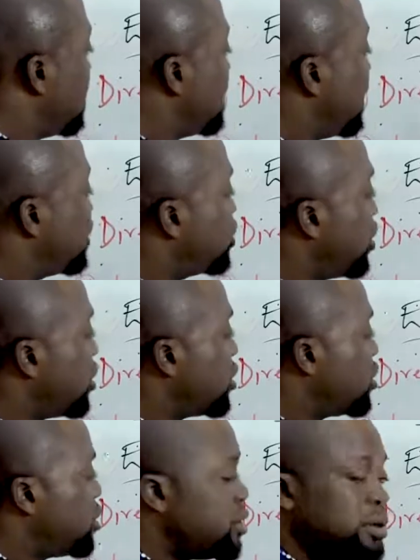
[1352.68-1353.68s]
Then shock,
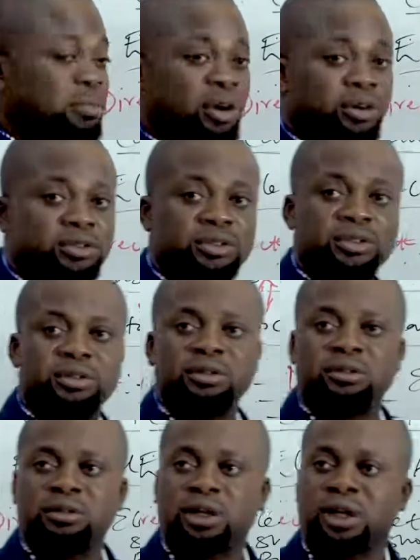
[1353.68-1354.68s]
the burns
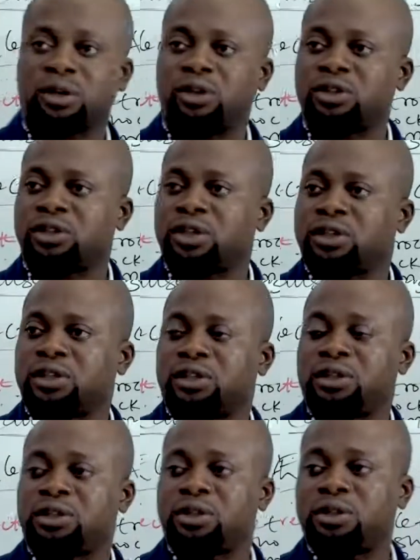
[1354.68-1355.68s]
that can cause
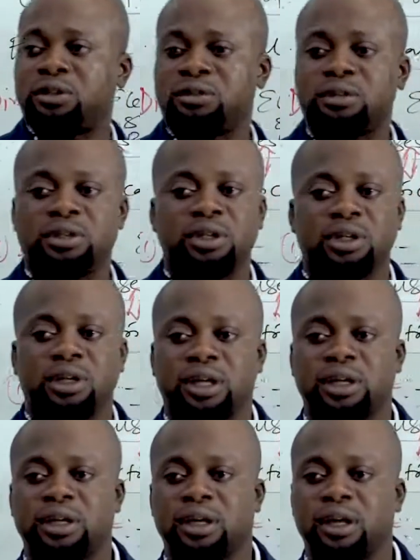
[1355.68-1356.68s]
desiccation,
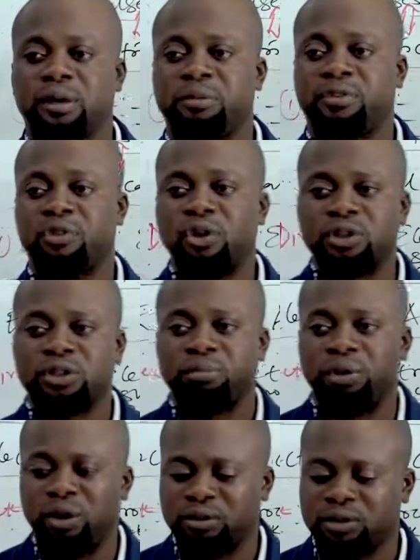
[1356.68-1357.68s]
and of course,
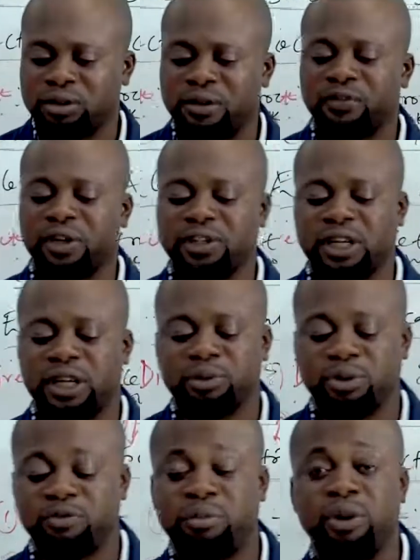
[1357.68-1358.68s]
burn, different types
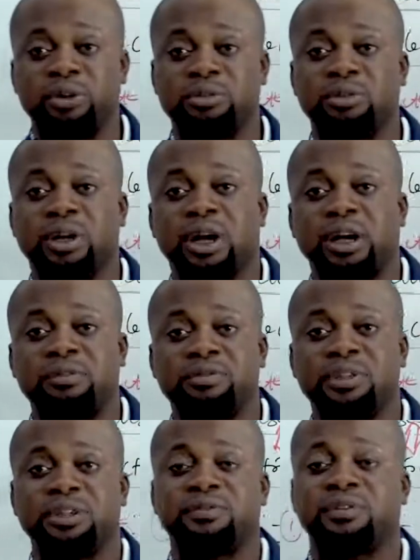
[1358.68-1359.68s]
of burn. We have
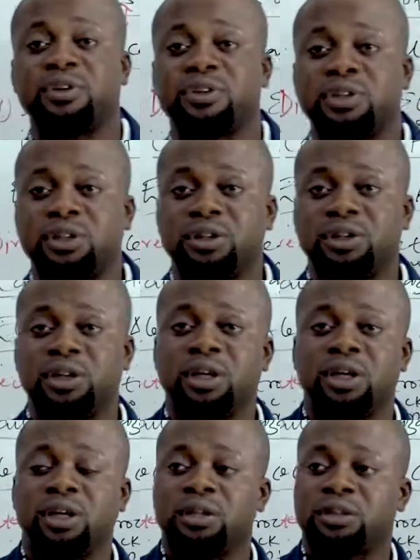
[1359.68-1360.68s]
the first degree,
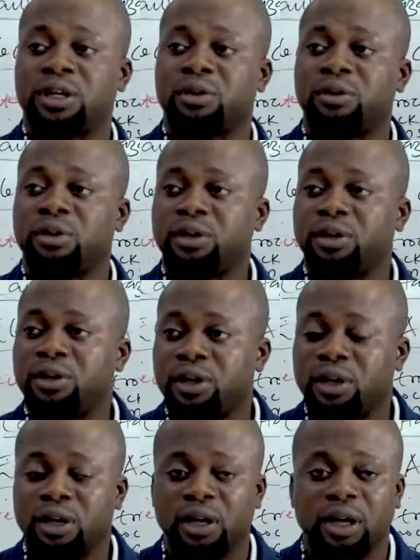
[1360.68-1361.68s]
second
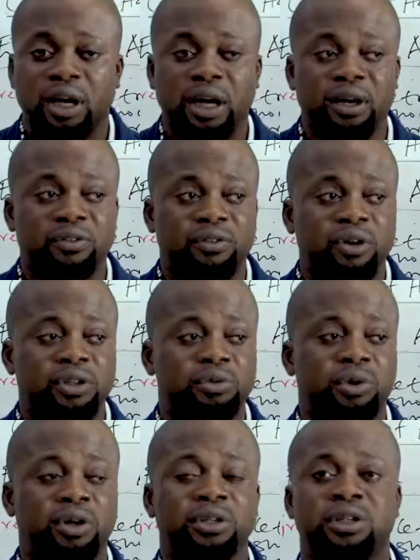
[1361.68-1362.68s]
degree, and of course,
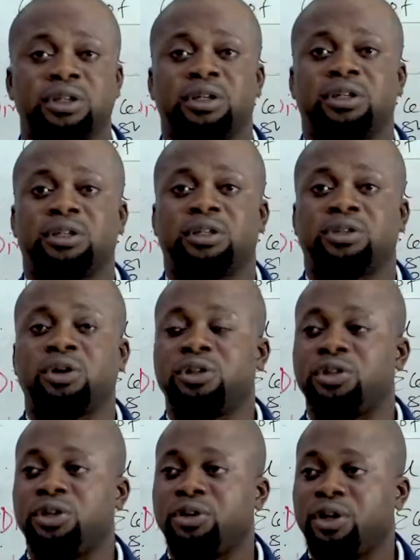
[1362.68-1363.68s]
what? Third
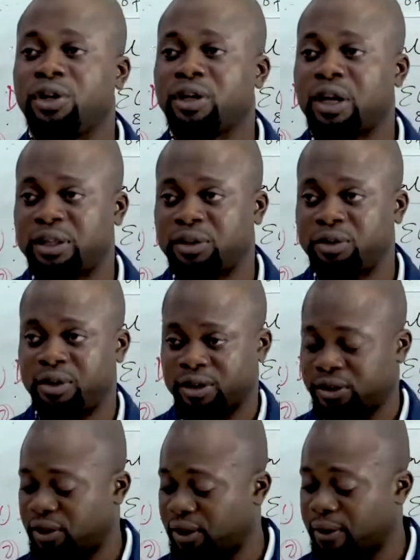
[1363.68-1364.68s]
degree, as you can
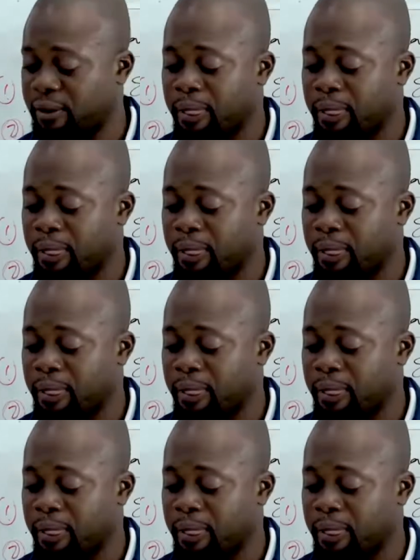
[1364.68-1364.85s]
see.